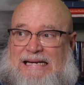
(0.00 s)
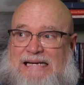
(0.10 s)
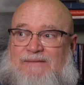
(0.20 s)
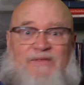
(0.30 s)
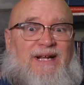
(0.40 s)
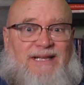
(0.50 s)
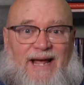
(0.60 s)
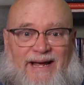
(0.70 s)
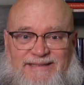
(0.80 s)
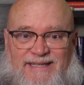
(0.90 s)

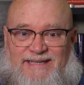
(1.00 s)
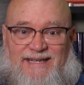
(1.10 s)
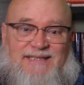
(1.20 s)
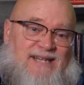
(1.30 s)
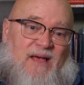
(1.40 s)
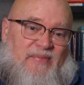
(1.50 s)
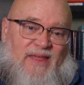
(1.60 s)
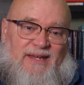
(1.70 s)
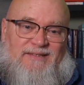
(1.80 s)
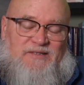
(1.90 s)
realizing that some
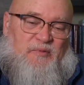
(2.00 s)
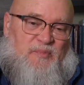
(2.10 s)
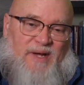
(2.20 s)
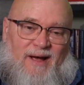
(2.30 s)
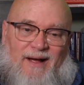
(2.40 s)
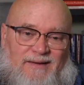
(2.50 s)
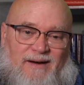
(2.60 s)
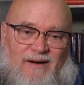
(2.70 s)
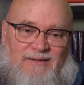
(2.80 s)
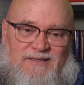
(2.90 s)
things are beyond
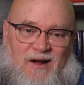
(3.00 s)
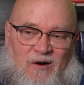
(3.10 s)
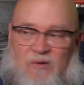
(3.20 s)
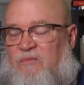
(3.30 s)
our scope.